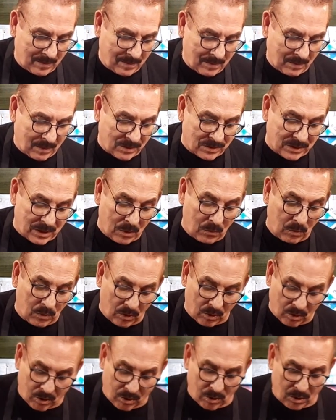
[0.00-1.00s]
because they
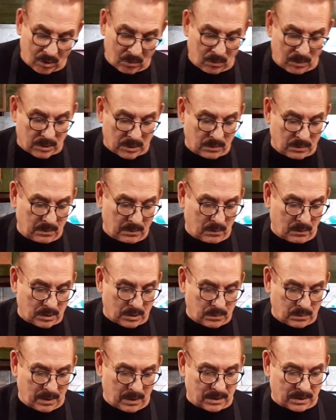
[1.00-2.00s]
will cook once
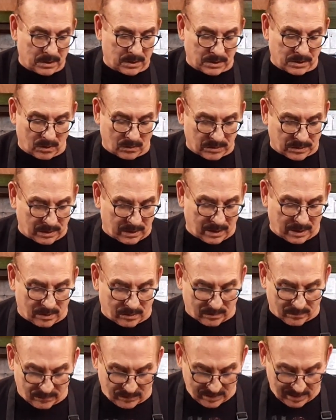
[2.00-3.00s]
we get this all
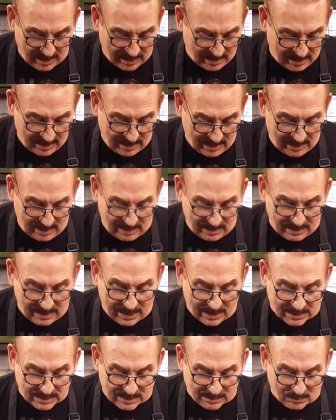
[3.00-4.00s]
together.
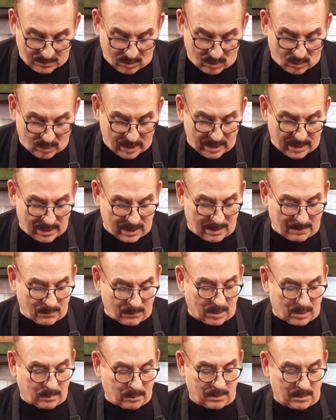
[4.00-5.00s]
Next, I'm gonna go ahead and I'm
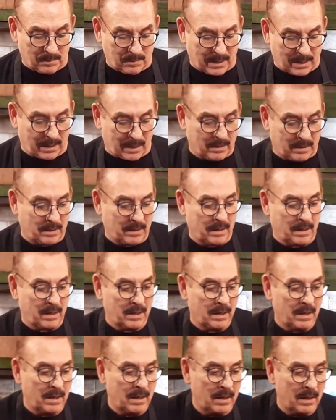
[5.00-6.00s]
gonna put my
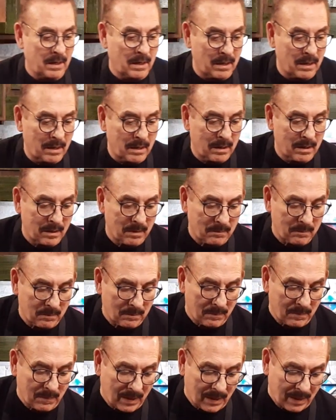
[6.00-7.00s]

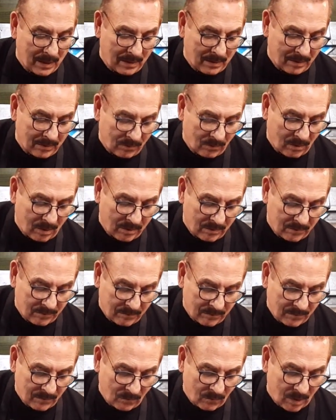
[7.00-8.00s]

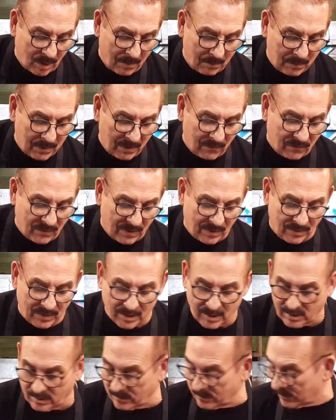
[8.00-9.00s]
ground beef in
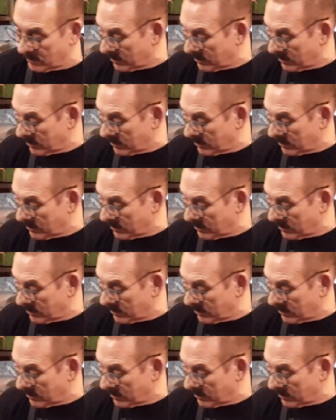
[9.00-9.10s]
there.